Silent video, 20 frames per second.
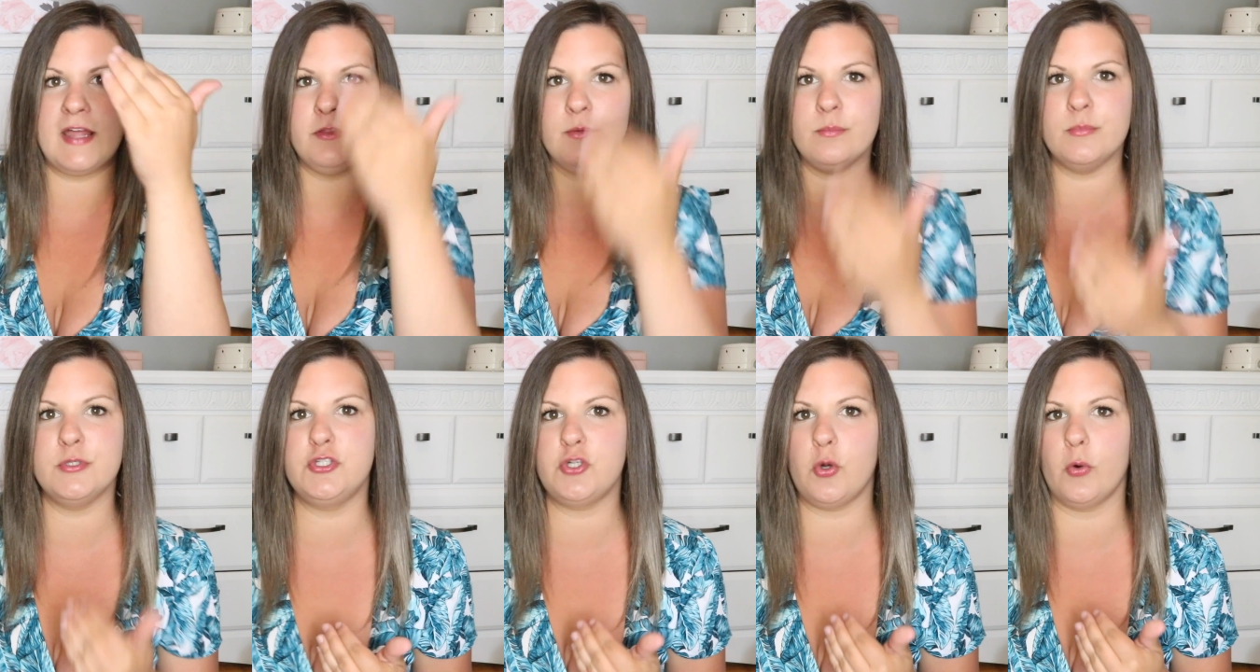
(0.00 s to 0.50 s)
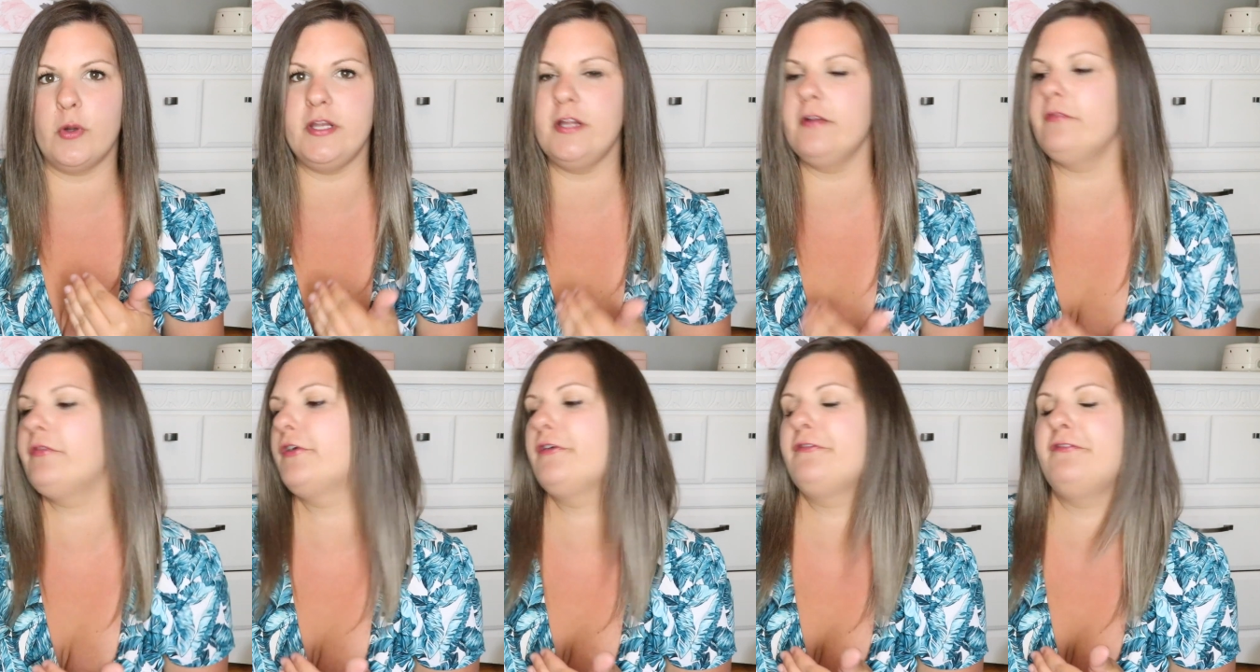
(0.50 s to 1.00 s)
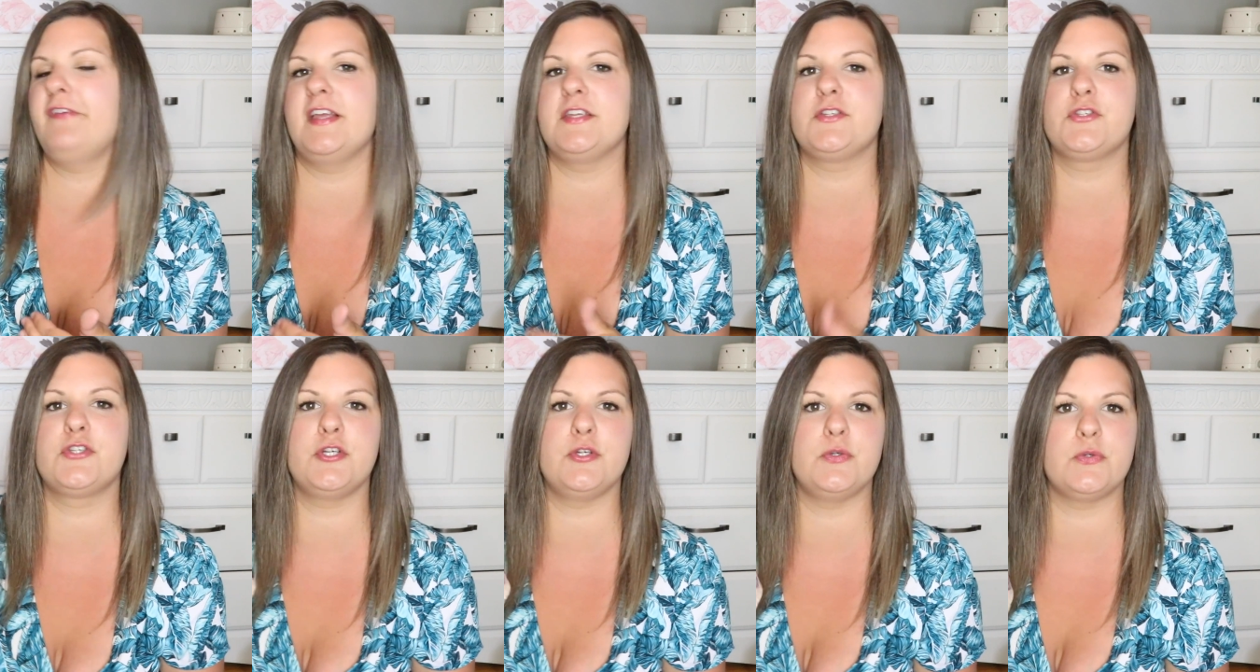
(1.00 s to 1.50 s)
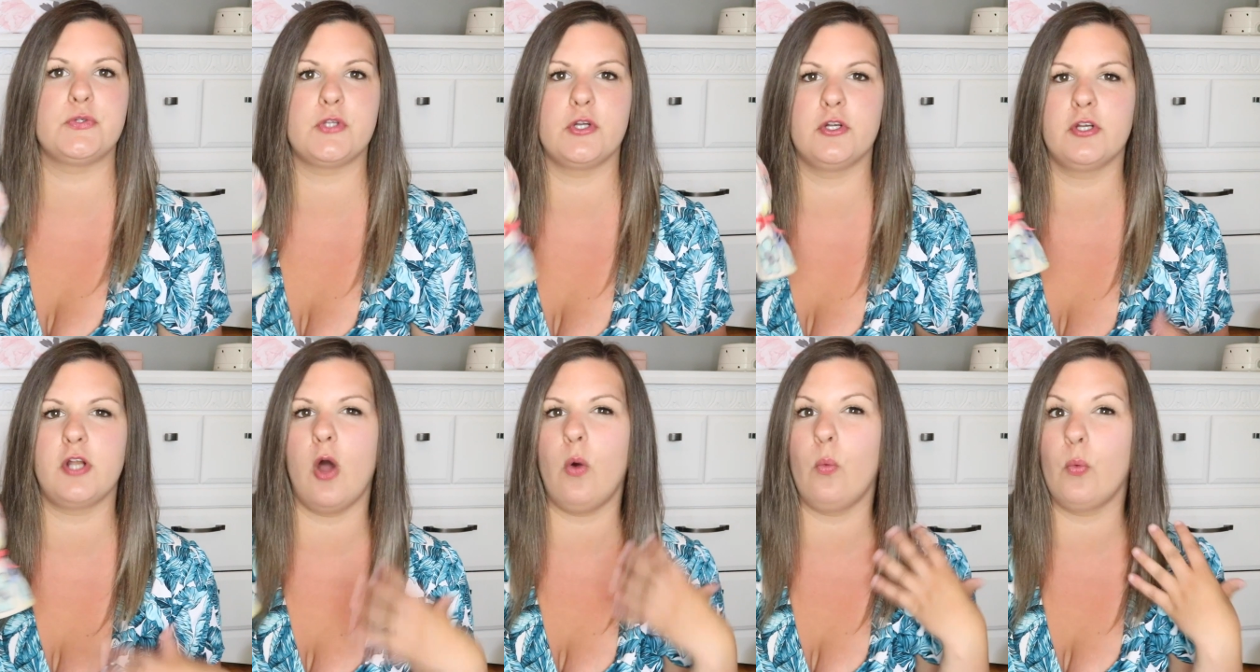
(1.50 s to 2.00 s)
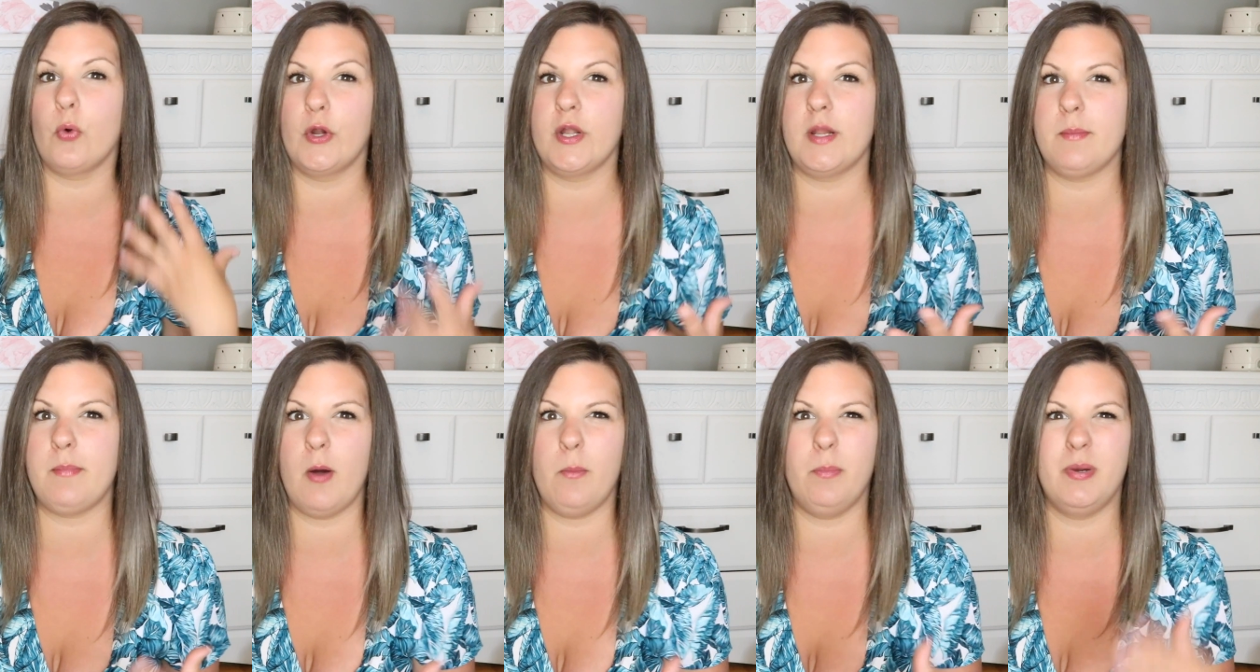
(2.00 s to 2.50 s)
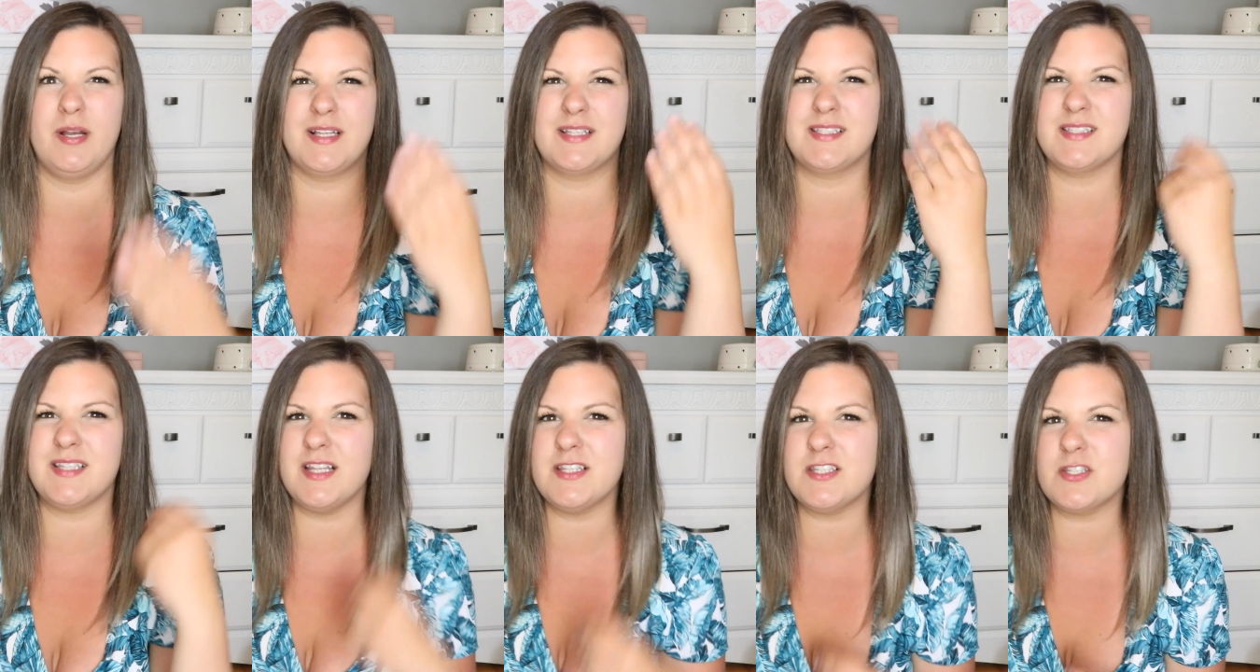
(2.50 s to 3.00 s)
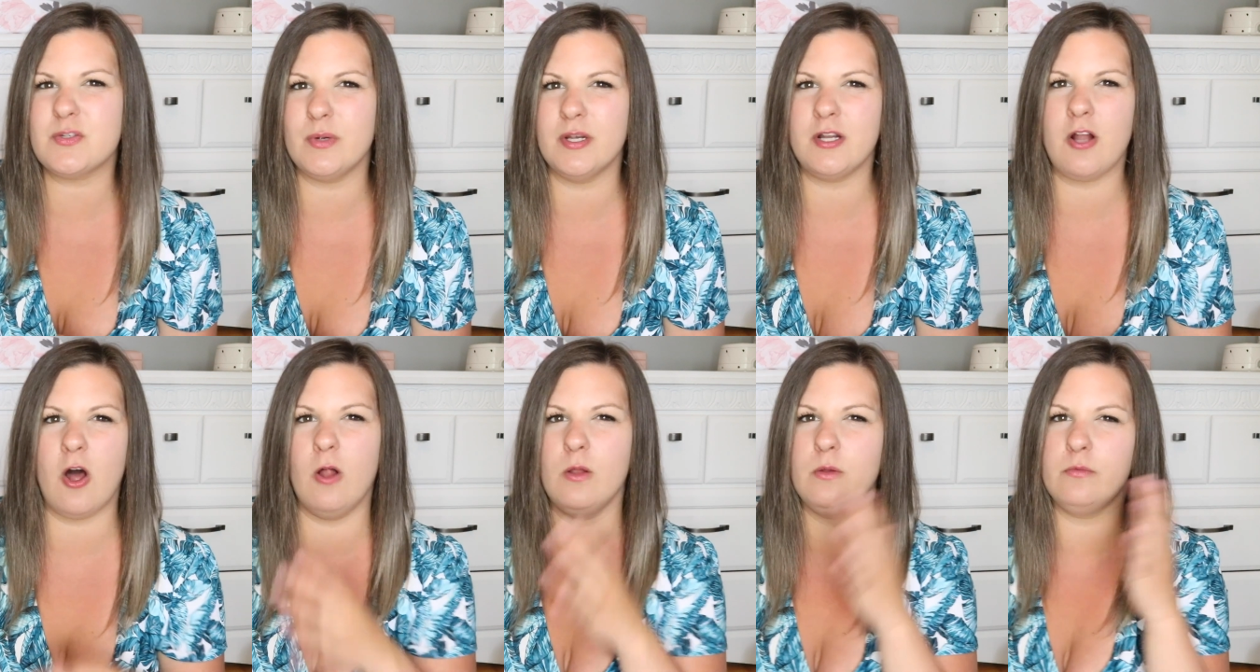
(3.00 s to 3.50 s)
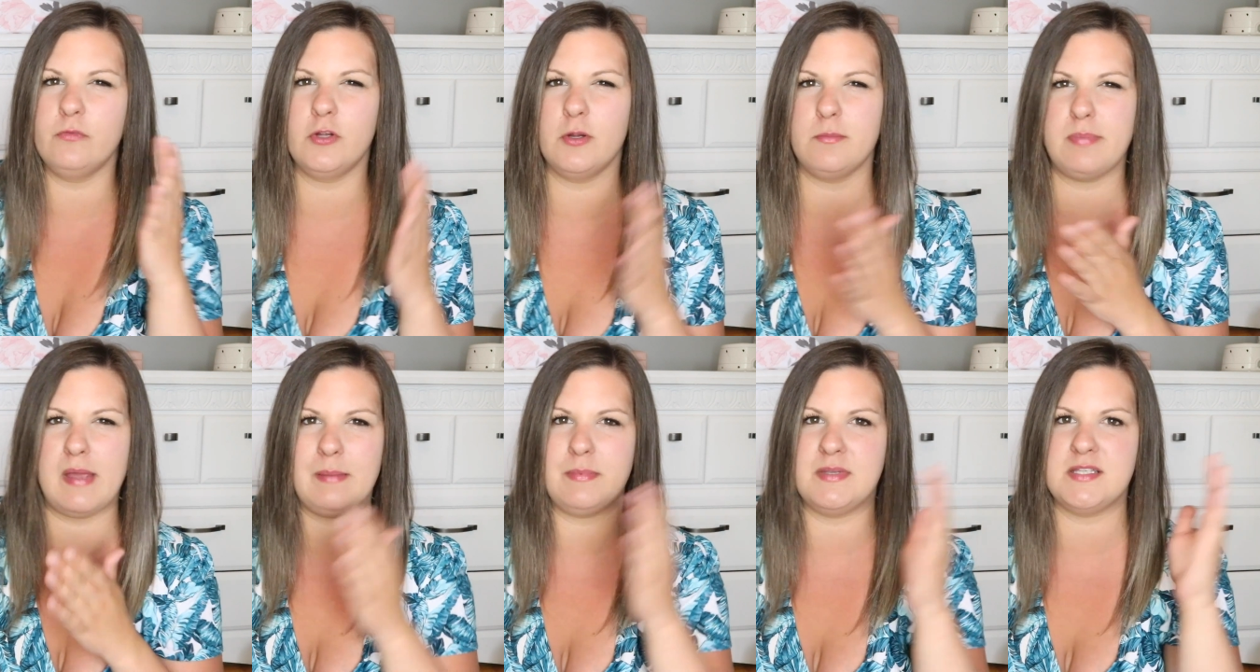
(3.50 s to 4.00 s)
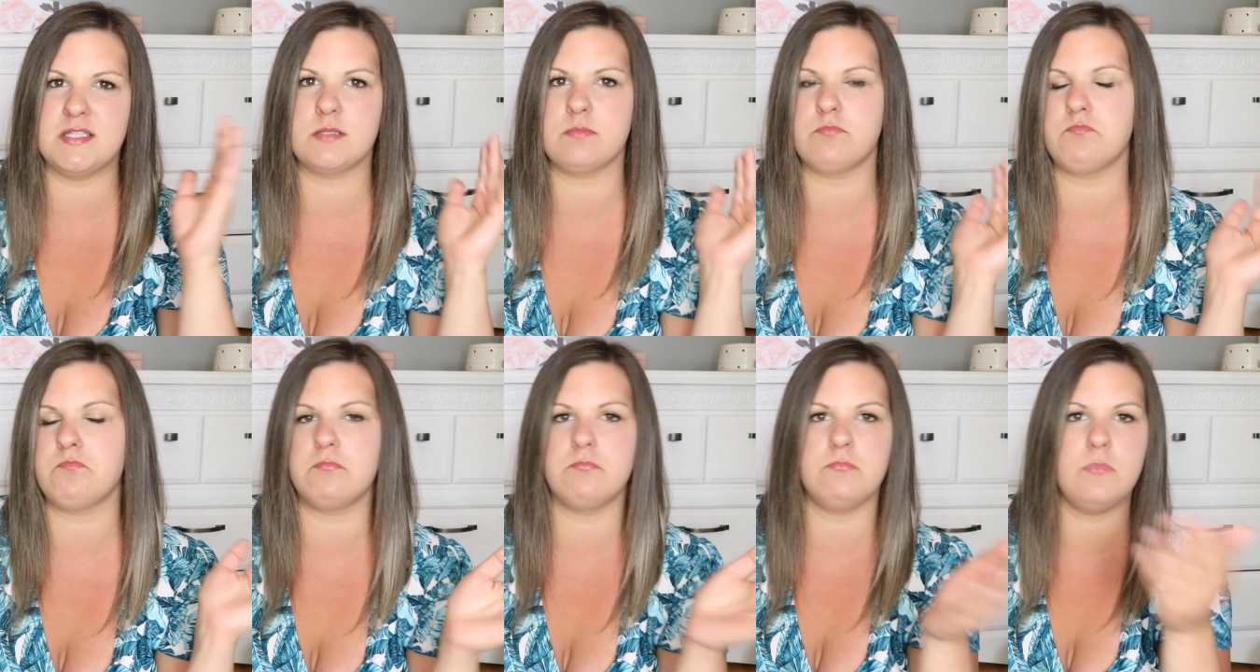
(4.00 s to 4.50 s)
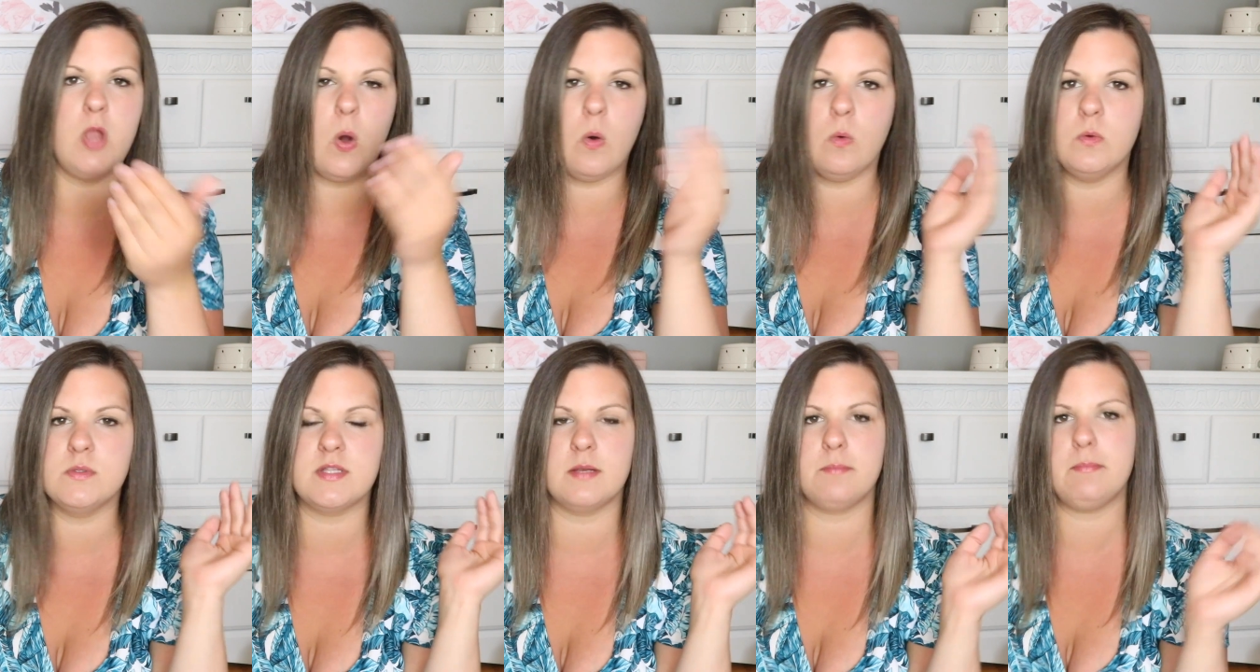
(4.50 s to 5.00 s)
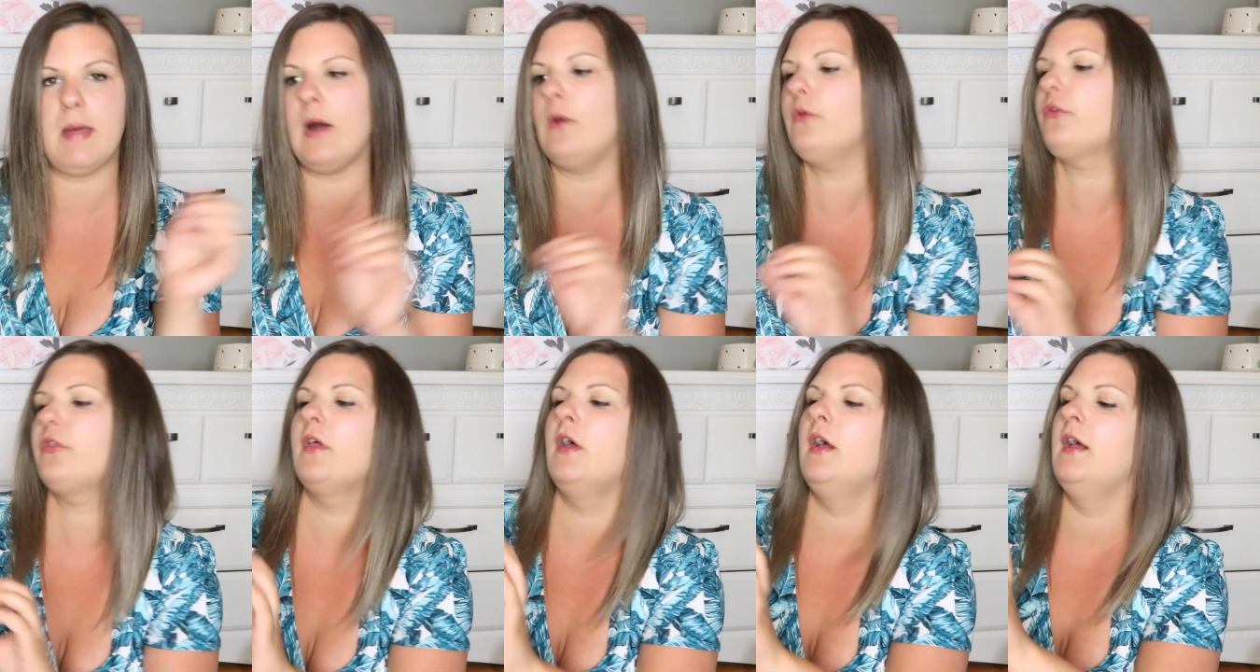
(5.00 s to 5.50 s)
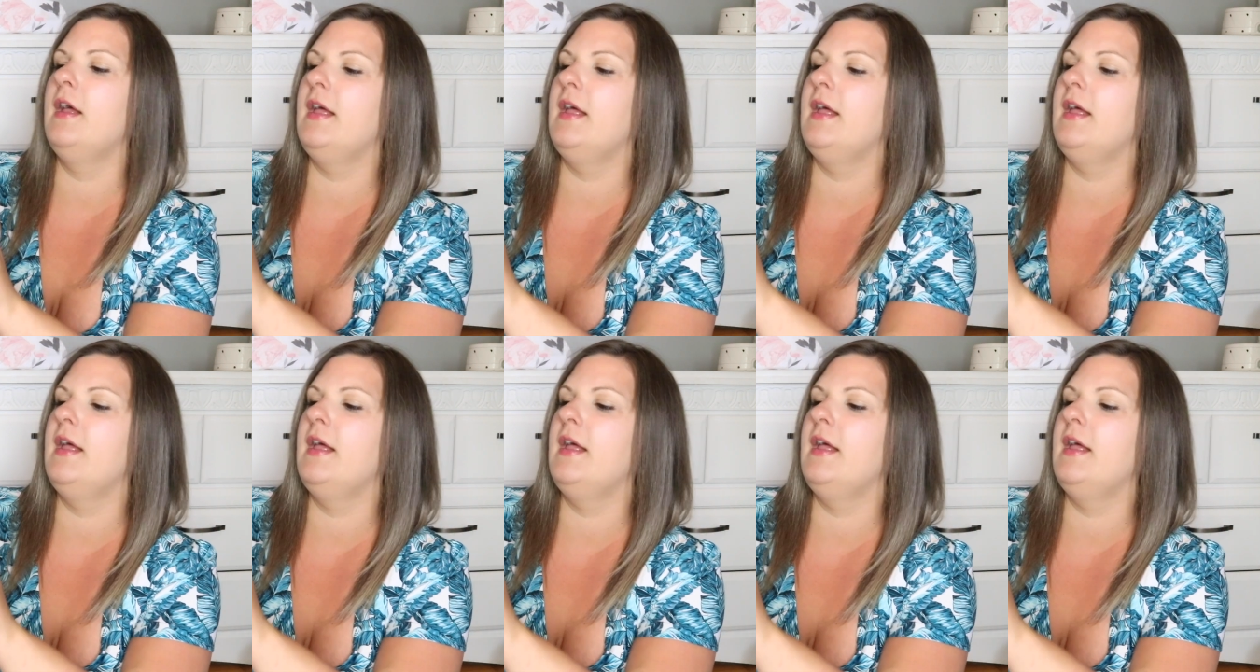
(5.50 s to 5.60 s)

and the majority of their face too, so you're not worried about putting sunscreen all over your baby's nose and mouth